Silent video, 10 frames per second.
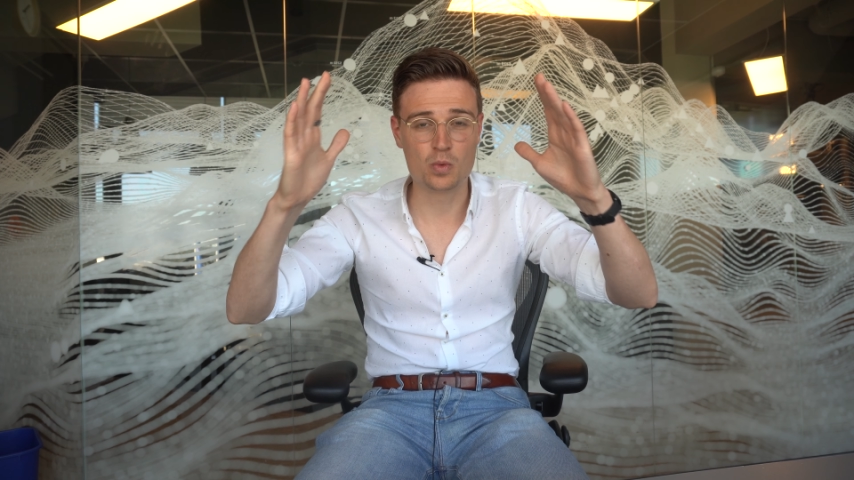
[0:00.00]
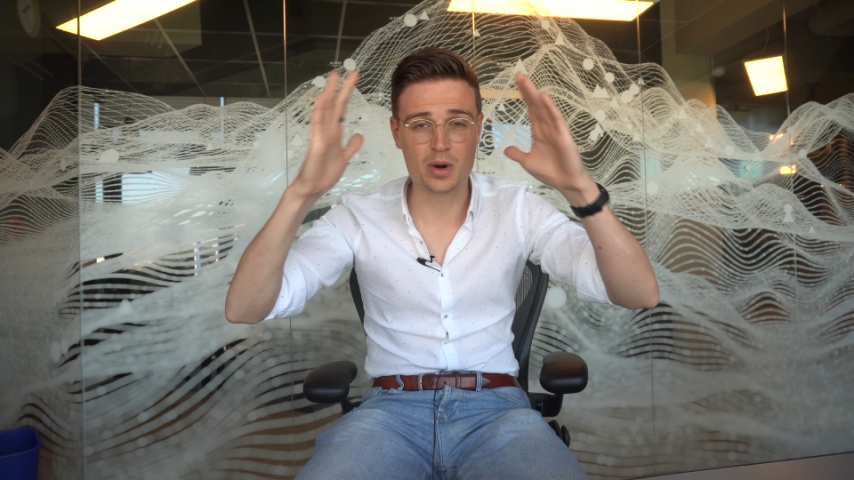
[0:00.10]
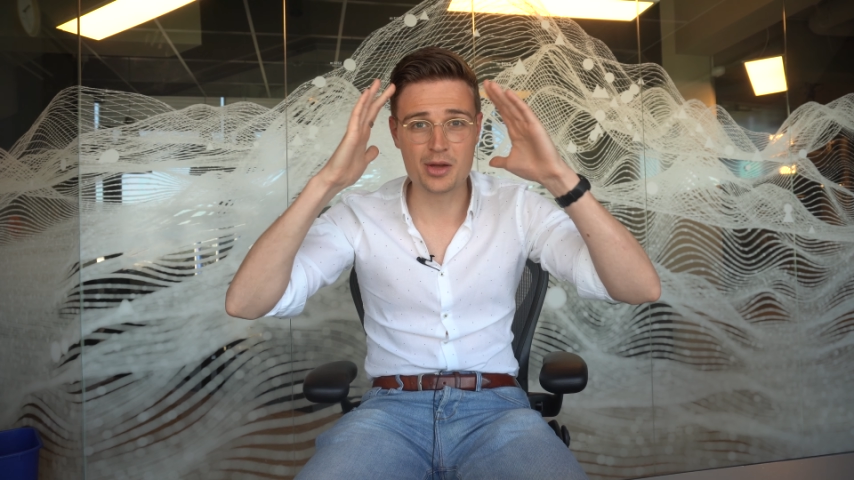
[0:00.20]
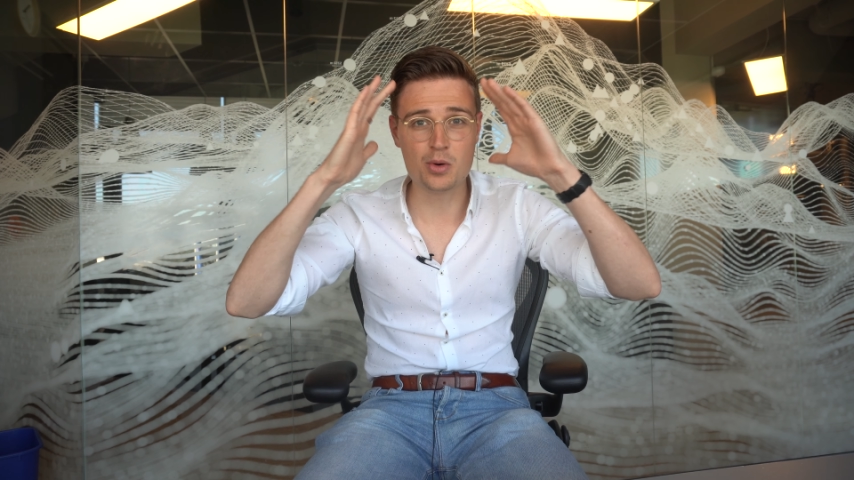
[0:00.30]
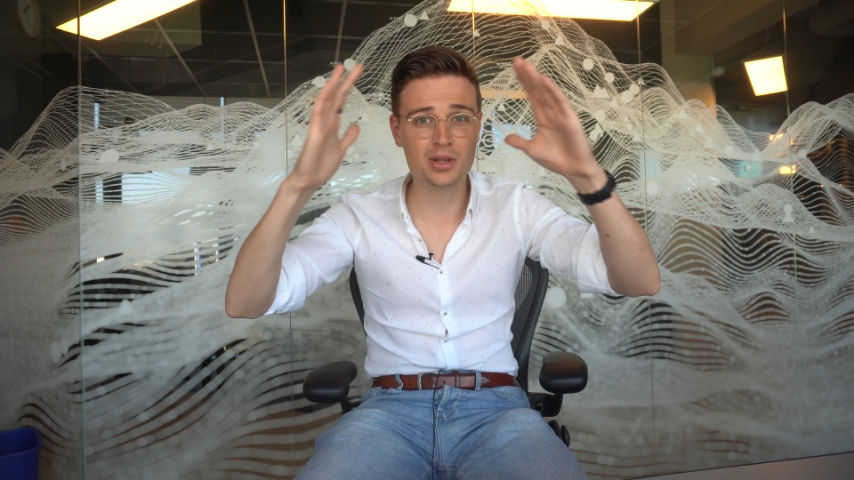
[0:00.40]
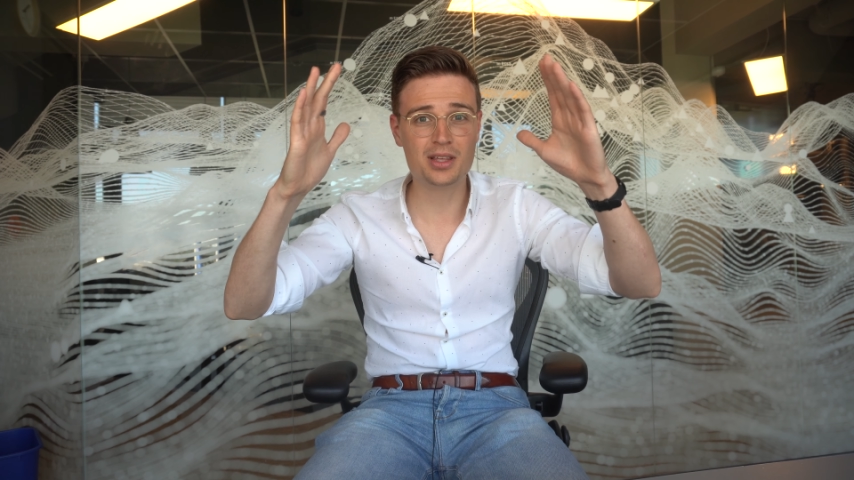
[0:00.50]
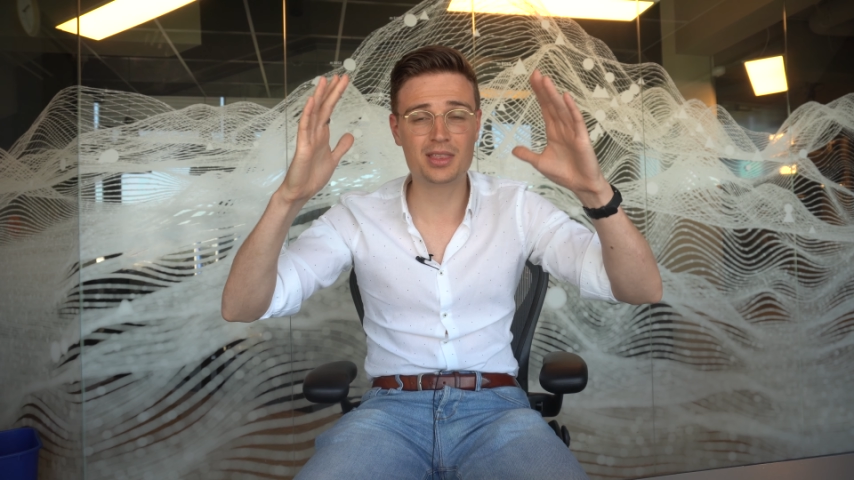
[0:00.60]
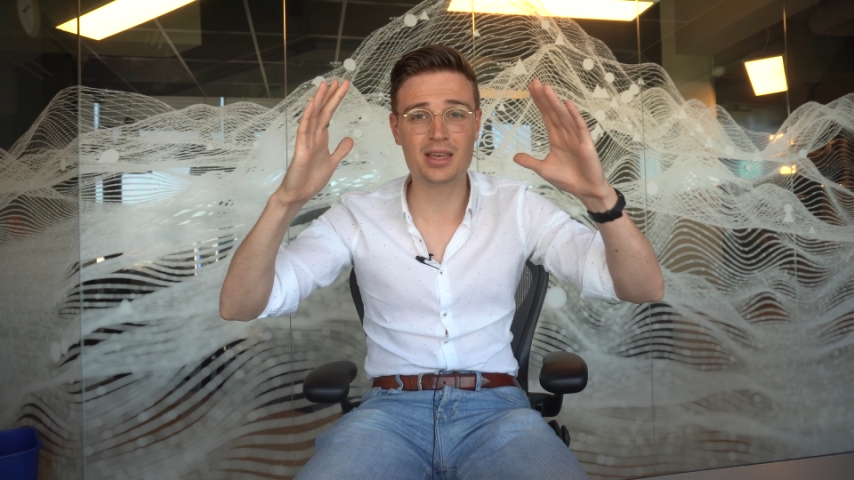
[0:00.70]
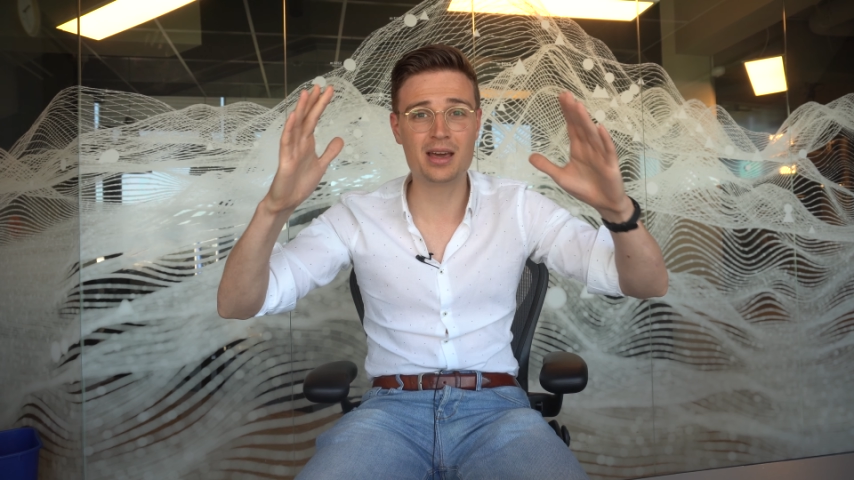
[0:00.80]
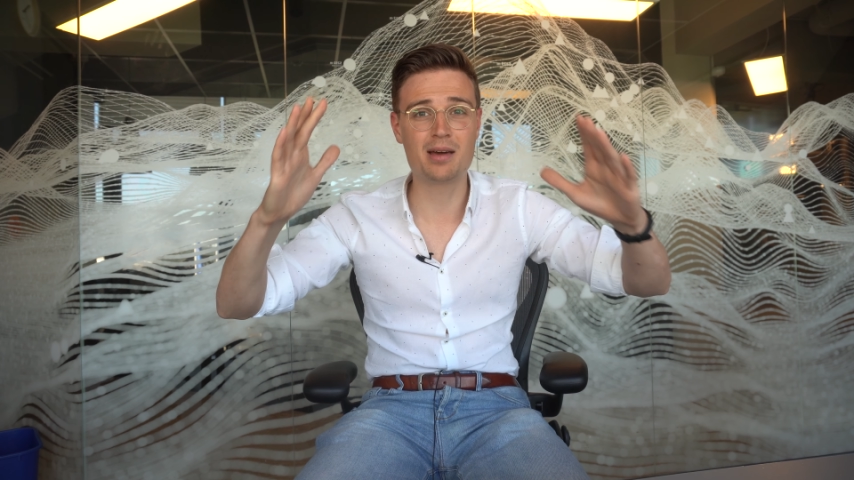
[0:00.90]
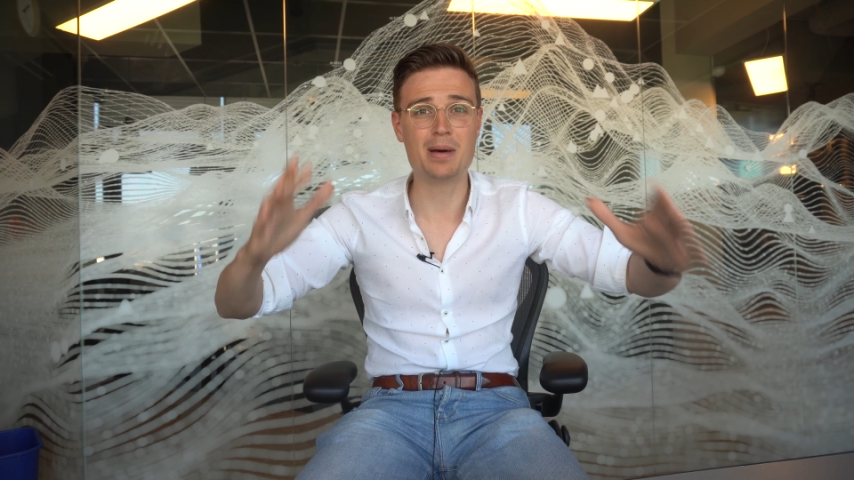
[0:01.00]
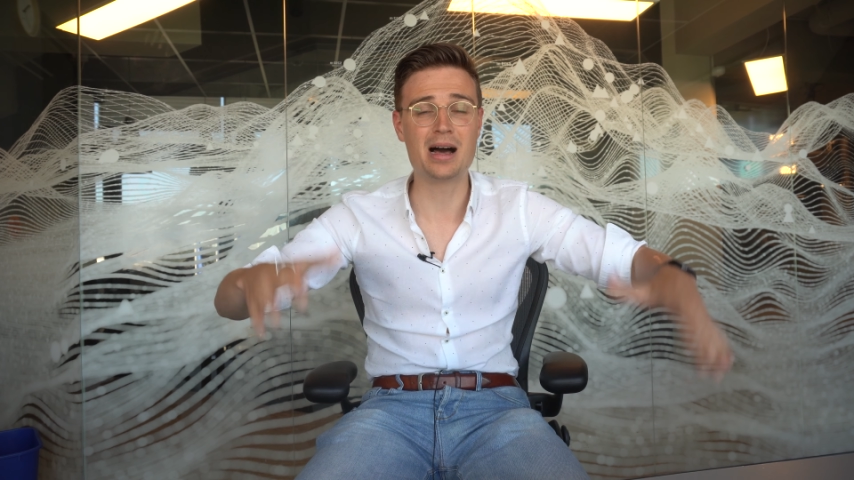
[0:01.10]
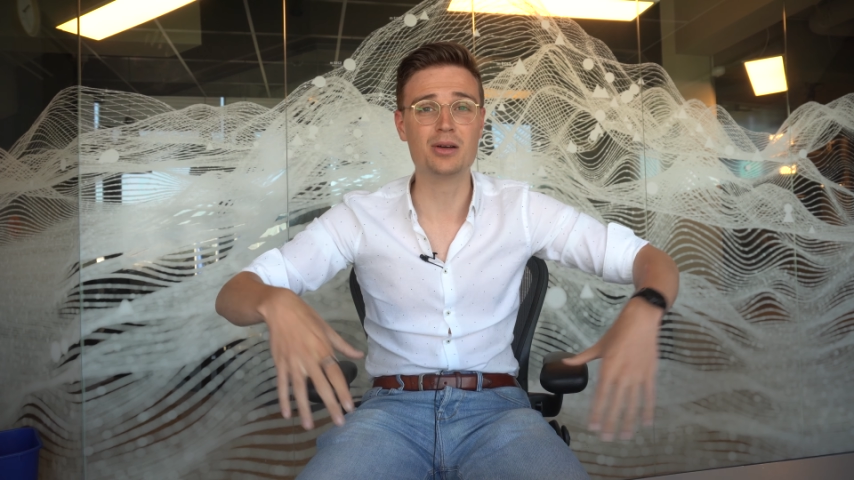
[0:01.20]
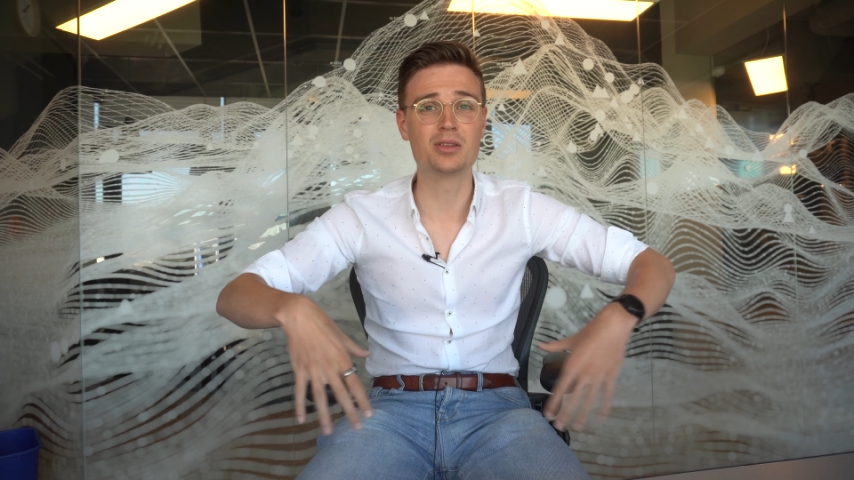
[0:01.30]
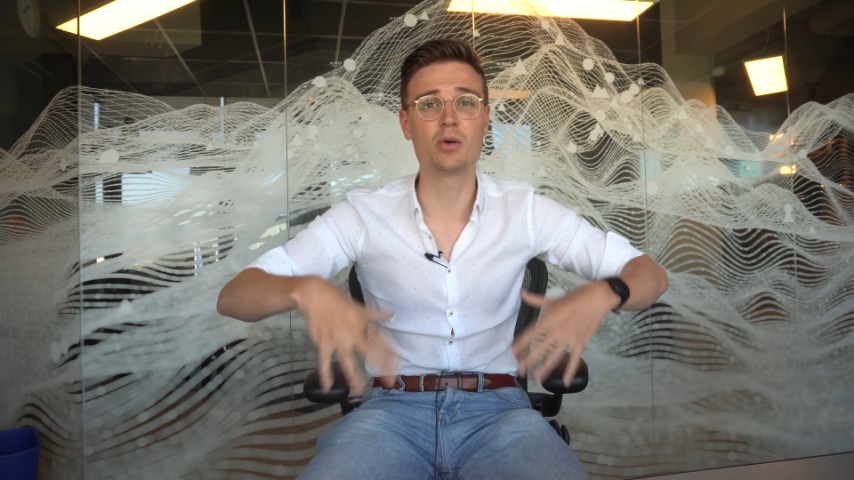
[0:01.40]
where you only think about,